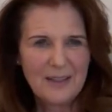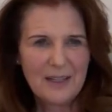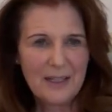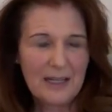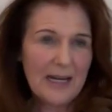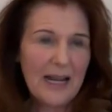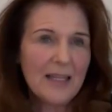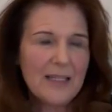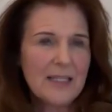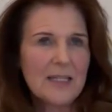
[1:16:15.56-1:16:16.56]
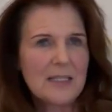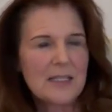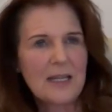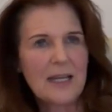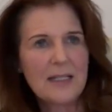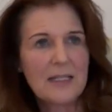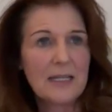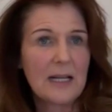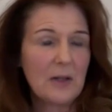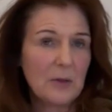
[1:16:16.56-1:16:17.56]
And an analogy is designed to
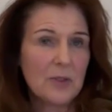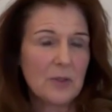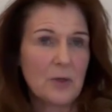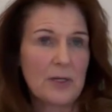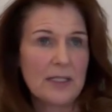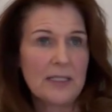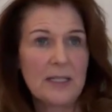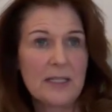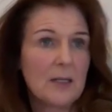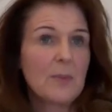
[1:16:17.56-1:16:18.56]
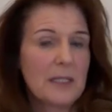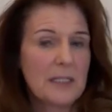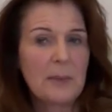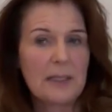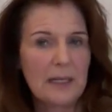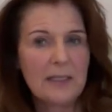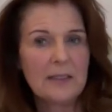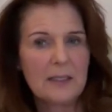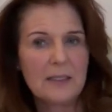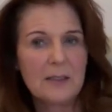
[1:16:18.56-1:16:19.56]
tell you a story, to say something's a bit like
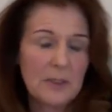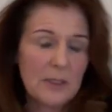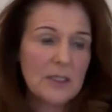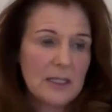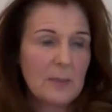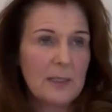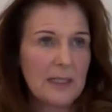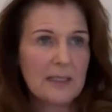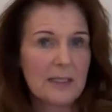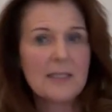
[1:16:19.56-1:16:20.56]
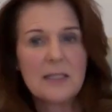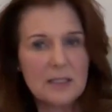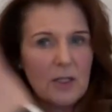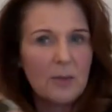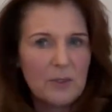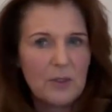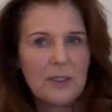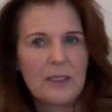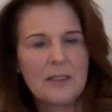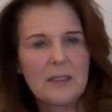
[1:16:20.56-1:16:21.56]
this. So when you see it a bit like this, then stop
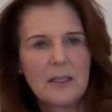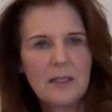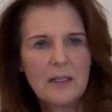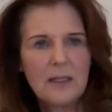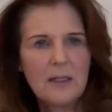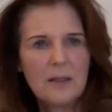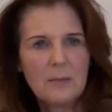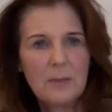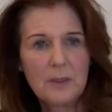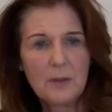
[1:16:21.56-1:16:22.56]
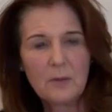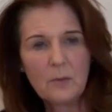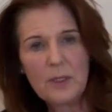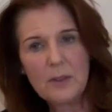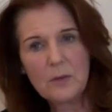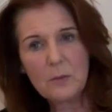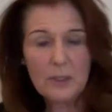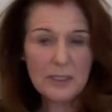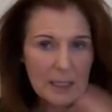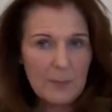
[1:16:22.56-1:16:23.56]
doing it. But
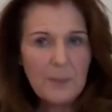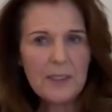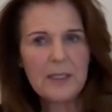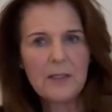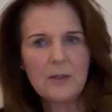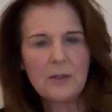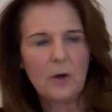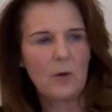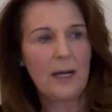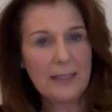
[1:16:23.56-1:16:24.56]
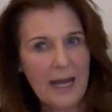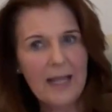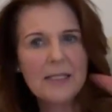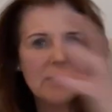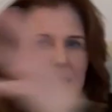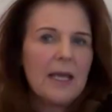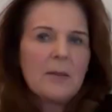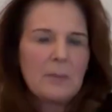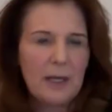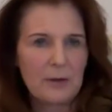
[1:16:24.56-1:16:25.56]
we typically go analogy,
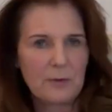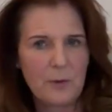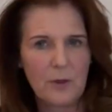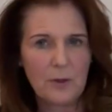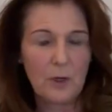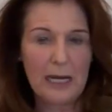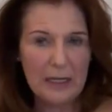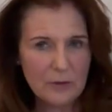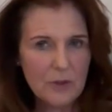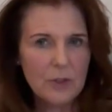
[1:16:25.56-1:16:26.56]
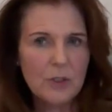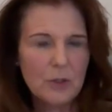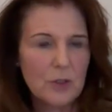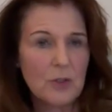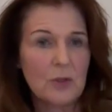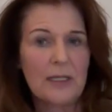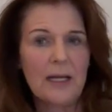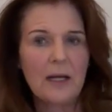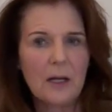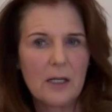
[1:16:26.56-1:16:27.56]
then metaphor. You introduce your story
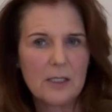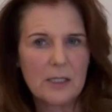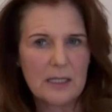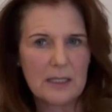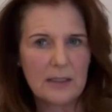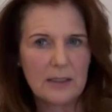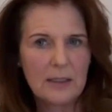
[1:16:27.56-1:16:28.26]
analogically,